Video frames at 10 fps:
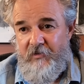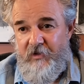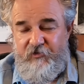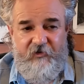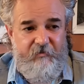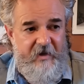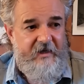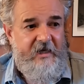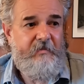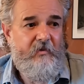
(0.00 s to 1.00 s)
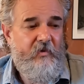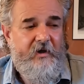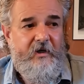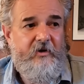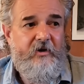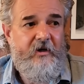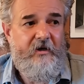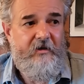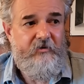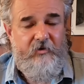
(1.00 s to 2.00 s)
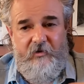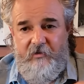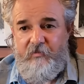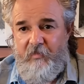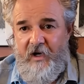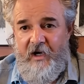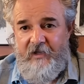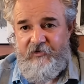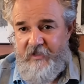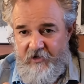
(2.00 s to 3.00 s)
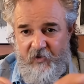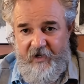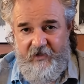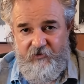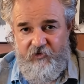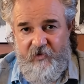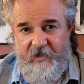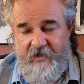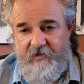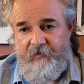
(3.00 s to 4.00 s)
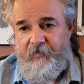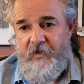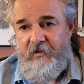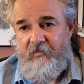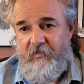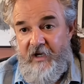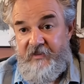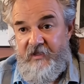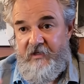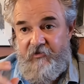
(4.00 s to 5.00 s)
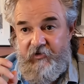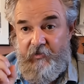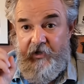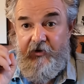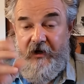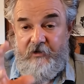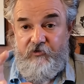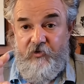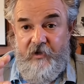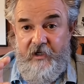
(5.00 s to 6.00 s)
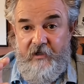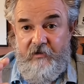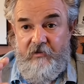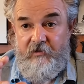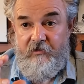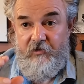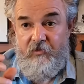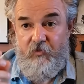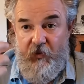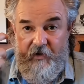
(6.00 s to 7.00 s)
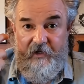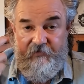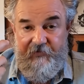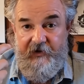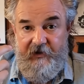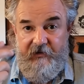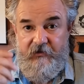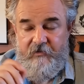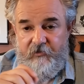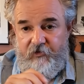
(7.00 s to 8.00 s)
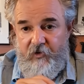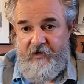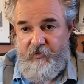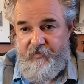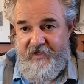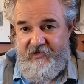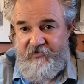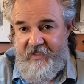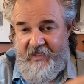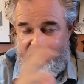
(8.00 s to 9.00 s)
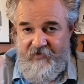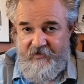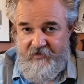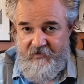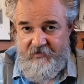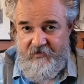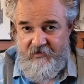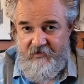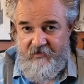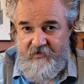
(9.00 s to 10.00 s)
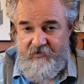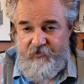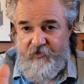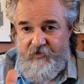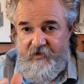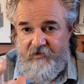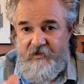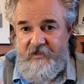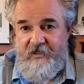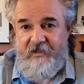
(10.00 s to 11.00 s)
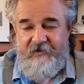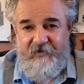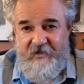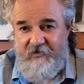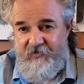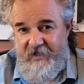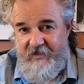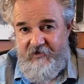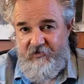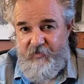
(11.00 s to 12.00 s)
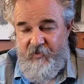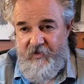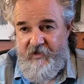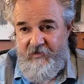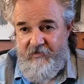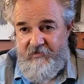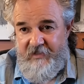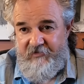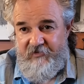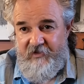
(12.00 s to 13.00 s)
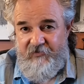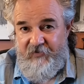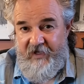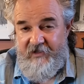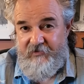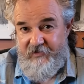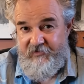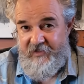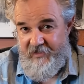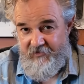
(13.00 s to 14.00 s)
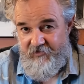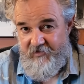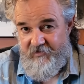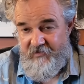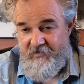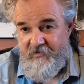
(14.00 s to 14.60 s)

let's just make keep it running good and do the mods and then go out and enjoy it. My thing is, is I want to go out and enjoy it worry free. So I replaced everything. So the only thing left in this van at this point that's still factory is the engine